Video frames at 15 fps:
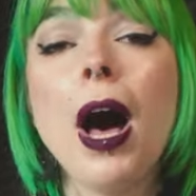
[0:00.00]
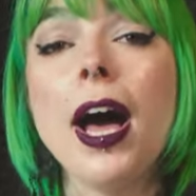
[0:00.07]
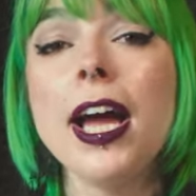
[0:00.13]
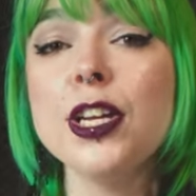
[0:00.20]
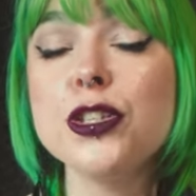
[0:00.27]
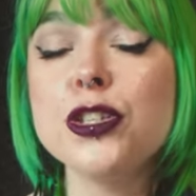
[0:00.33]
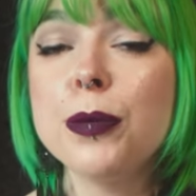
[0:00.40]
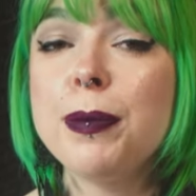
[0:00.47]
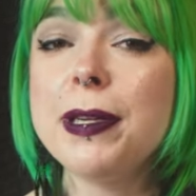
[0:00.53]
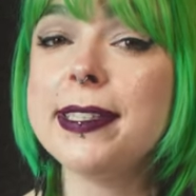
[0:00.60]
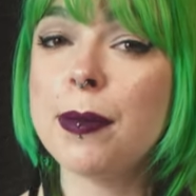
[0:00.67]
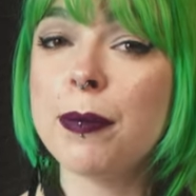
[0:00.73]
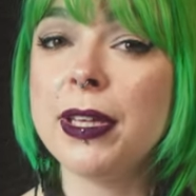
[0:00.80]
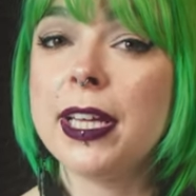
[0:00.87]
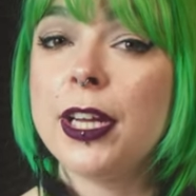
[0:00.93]
but it should
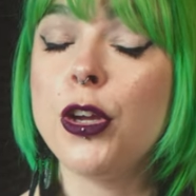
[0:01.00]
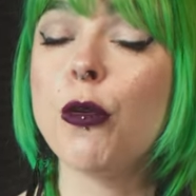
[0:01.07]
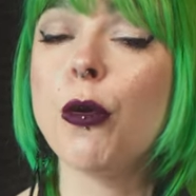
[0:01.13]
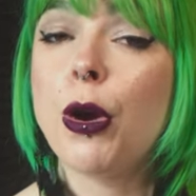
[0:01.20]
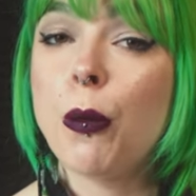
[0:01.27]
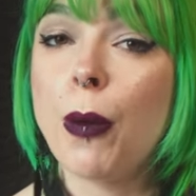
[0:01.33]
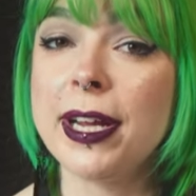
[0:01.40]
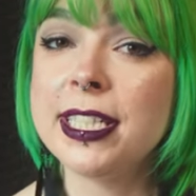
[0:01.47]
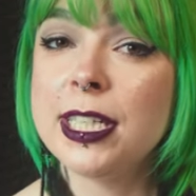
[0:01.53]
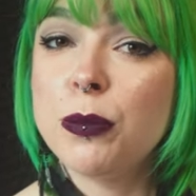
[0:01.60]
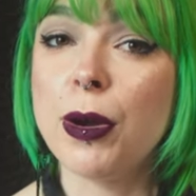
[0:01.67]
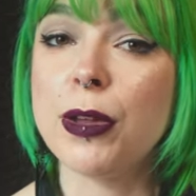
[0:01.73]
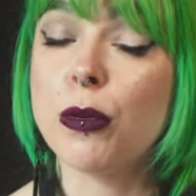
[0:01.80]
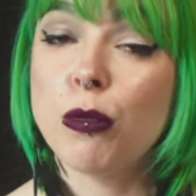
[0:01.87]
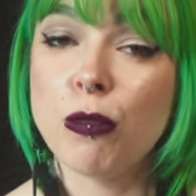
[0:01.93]
be something that you're
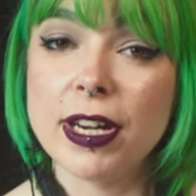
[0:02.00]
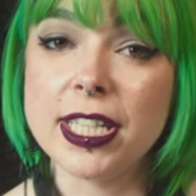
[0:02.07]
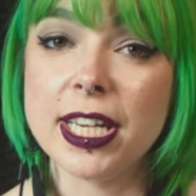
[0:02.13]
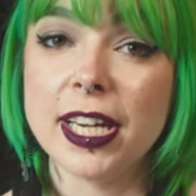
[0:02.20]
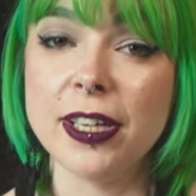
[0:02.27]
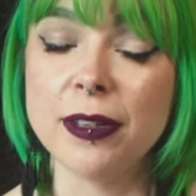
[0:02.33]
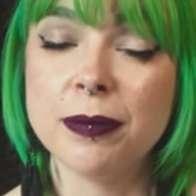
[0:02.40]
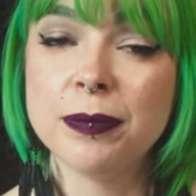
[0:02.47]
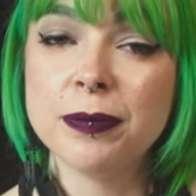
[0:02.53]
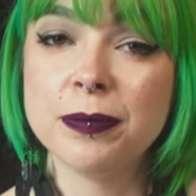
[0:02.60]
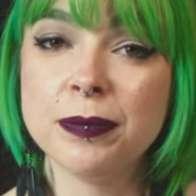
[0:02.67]
acquainted with already.